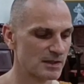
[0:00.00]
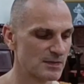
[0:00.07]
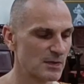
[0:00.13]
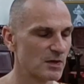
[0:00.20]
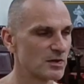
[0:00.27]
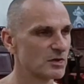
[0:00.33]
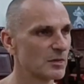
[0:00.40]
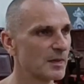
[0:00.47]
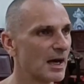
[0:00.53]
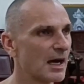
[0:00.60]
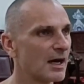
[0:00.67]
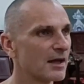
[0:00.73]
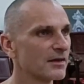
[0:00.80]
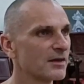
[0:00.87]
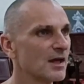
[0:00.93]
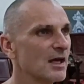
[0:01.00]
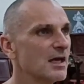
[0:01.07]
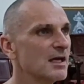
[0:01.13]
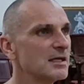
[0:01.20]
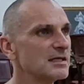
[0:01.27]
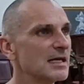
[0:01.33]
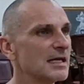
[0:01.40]
the spiritual path,
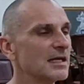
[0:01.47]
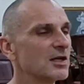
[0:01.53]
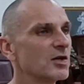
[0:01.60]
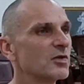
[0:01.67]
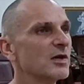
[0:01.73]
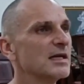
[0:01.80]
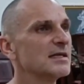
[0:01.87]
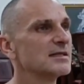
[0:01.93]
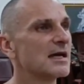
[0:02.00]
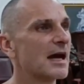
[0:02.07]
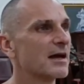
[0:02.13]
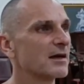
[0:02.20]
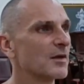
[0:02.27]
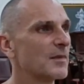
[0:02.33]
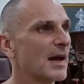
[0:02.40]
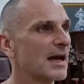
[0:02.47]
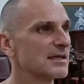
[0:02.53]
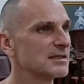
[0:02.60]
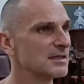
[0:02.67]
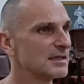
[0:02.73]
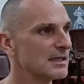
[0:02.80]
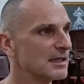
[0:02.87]
to increase our
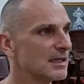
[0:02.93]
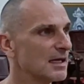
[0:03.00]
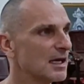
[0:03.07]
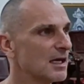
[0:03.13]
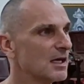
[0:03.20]
capacity